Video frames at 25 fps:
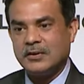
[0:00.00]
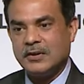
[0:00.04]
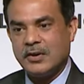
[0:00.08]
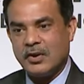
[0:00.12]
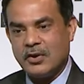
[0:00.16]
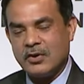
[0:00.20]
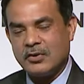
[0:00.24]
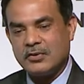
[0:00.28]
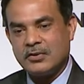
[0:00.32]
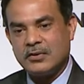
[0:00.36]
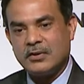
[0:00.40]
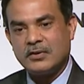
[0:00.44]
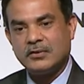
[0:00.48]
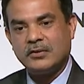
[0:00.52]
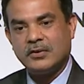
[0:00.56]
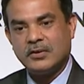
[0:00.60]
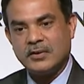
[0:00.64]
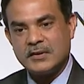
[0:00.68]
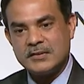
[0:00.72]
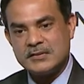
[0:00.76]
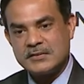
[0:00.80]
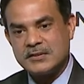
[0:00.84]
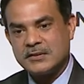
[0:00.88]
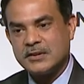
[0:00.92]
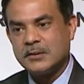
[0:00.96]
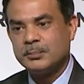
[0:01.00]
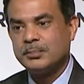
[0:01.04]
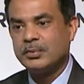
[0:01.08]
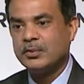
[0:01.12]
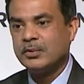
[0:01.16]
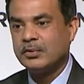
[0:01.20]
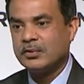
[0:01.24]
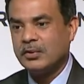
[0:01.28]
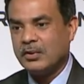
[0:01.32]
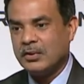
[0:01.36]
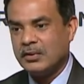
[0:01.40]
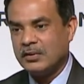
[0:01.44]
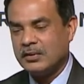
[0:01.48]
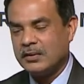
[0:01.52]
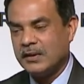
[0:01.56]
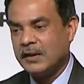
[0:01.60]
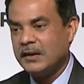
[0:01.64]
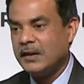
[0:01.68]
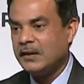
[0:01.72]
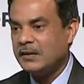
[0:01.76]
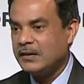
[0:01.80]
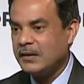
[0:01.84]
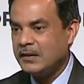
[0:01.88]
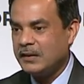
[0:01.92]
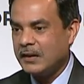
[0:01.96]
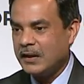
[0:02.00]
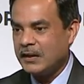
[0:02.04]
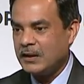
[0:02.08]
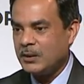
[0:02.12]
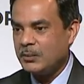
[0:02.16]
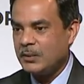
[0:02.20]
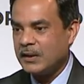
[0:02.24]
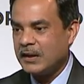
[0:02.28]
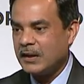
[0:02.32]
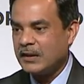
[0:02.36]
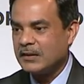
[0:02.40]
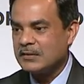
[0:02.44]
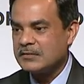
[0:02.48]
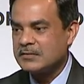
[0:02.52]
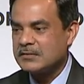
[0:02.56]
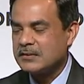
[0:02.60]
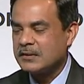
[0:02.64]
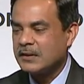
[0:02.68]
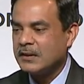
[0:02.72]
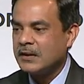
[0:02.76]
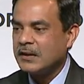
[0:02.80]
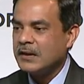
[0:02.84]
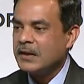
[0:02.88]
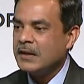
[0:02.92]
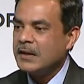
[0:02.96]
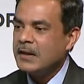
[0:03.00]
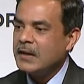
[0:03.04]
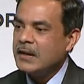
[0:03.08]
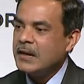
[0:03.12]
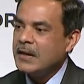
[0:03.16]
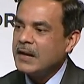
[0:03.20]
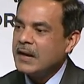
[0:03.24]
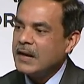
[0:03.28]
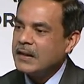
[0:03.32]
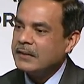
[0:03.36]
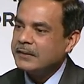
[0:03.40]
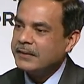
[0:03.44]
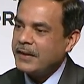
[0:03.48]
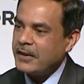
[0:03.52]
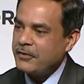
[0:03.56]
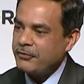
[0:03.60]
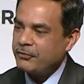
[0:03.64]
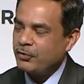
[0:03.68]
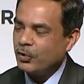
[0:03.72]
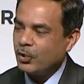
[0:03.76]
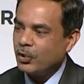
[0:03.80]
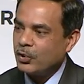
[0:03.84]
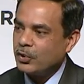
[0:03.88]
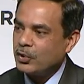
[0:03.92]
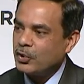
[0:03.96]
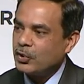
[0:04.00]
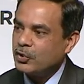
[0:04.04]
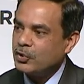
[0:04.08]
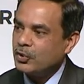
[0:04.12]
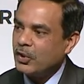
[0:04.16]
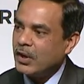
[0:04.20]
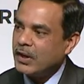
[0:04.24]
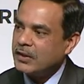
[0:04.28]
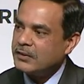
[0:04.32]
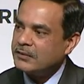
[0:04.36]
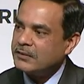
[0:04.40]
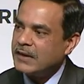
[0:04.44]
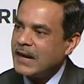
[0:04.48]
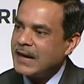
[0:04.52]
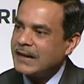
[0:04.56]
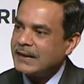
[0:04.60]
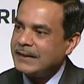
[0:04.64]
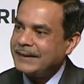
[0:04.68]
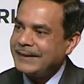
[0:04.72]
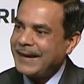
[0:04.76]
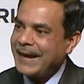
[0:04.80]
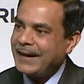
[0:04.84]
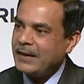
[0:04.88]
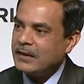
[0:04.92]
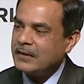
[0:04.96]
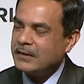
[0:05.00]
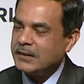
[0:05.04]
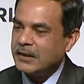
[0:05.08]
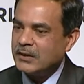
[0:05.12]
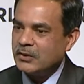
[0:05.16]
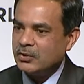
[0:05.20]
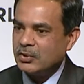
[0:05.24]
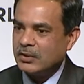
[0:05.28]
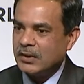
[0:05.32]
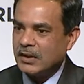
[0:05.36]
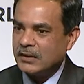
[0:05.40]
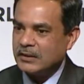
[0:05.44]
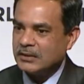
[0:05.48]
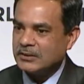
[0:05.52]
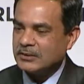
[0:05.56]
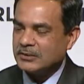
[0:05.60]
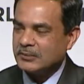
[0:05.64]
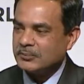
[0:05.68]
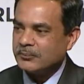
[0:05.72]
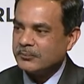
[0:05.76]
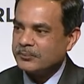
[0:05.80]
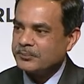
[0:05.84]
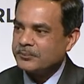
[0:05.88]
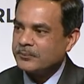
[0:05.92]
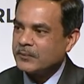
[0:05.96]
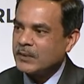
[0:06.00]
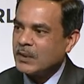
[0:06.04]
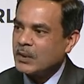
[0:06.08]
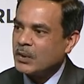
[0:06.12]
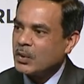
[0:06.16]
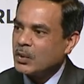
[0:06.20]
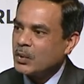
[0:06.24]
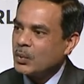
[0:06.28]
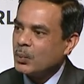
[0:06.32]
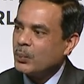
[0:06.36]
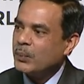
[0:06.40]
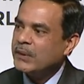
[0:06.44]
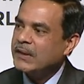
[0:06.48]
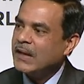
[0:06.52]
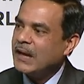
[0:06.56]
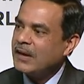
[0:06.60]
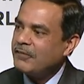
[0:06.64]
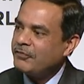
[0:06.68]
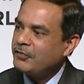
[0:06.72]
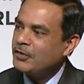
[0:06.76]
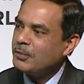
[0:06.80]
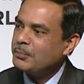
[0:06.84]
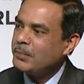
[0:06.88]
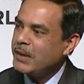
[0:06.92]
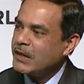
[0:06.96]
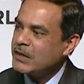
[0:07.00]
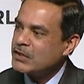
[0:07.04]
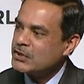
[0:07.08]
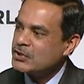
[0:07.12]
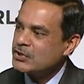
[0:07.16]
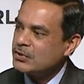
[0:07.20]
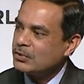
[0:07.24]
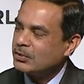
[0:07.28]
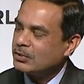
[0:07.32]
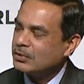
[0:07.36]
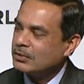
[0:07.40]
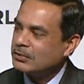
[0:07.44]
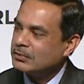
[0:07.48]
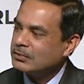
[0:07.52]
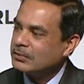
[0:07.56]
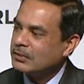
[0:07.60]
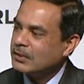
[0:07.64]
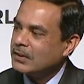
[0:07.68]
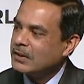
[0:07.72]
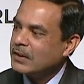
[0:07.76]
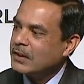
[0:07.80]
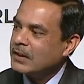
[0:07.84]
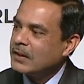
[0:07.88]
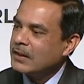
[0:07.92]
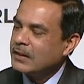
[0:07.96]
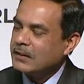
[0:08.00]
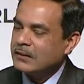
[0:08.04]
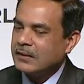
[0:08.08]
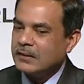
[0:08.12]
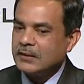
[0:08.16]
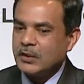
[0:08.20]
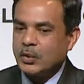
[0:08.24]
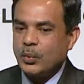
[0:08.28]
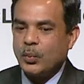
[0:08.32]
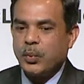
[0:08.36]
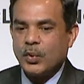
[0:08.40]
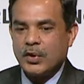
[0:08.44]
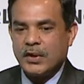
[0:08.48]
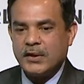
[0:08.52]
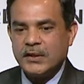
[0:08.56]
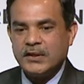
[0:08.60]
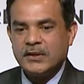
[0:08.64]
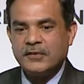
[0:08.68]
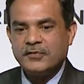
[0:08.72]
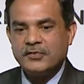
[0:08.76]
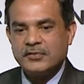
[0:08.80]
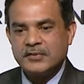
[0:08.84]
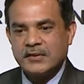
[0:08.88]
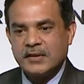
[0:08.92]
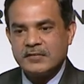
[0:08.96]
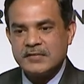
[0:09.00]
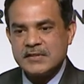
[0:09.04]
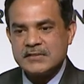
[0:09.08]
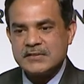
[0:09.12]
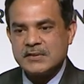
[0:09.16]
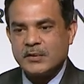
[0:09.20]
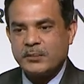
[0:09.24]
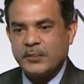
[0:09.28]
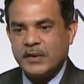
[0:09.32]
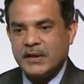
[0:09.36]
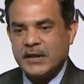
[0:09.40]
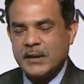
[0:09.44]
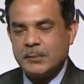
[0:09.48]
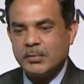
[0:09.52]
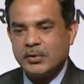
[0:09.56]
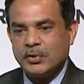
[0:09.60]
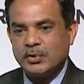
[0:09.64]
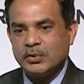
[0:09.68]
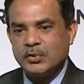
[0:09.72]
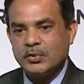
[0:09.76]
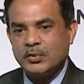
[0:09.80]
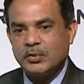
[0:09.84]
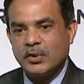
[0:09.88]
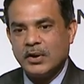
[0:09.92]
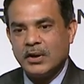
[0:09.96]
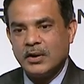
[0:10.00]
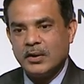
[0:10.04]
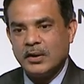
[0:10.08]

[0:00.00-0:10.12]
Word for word: in Hong Kong or in Singapore or indeed anywhere else. And therefore, to attract talent into London, we have to make sure that the quality of service that we are able to